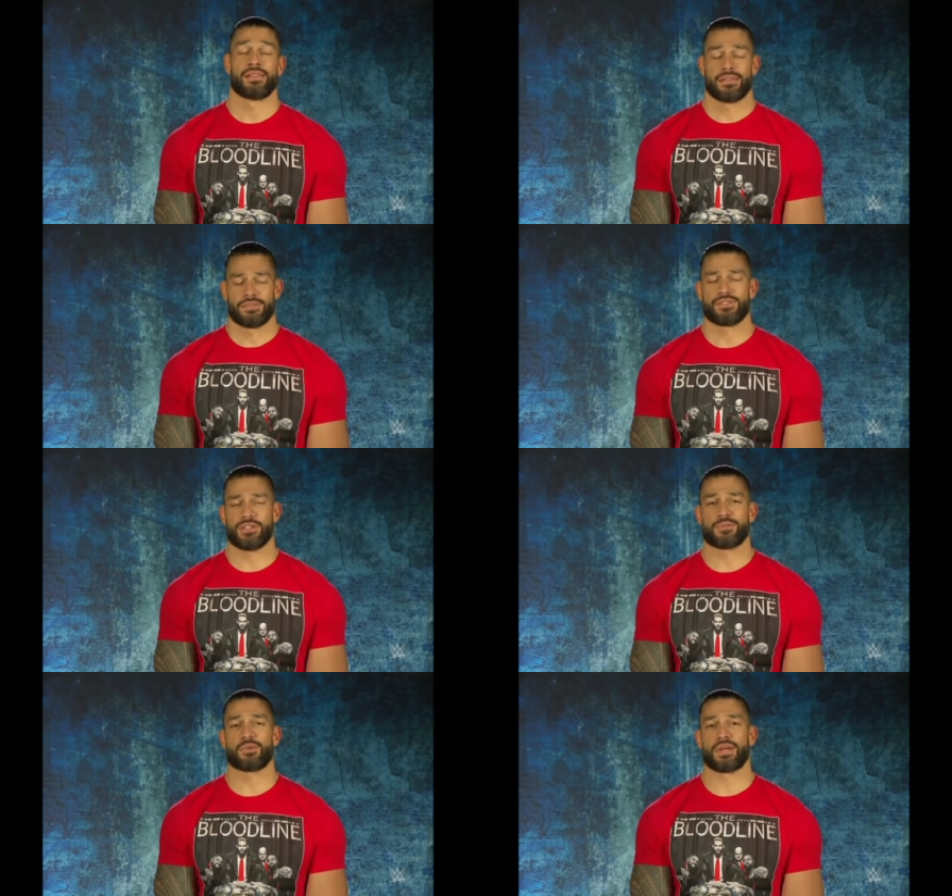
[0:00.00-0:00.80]
Trust me
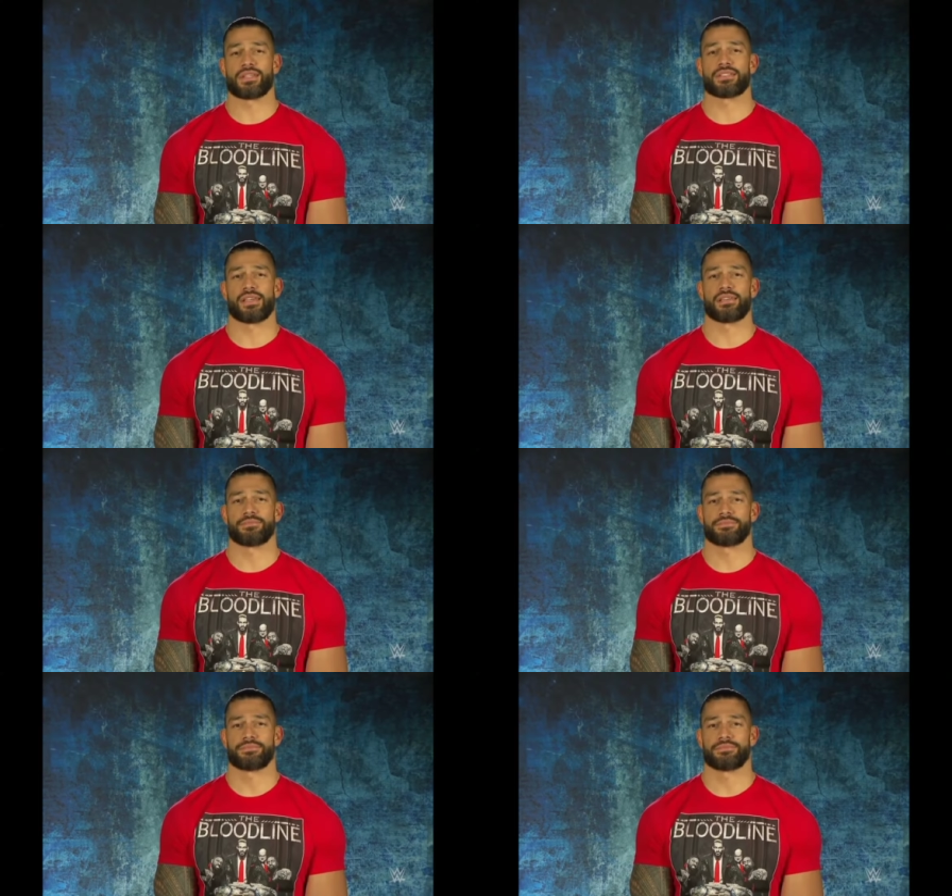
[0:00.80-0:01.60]
when I say,
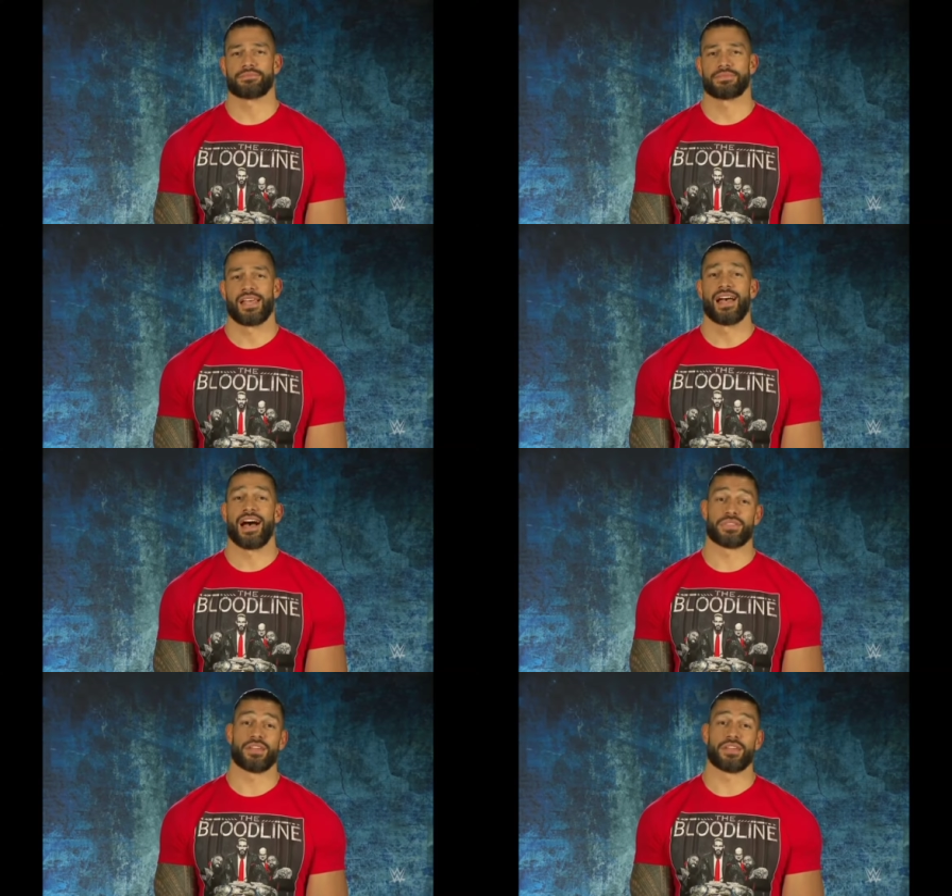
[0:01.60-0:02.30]
I know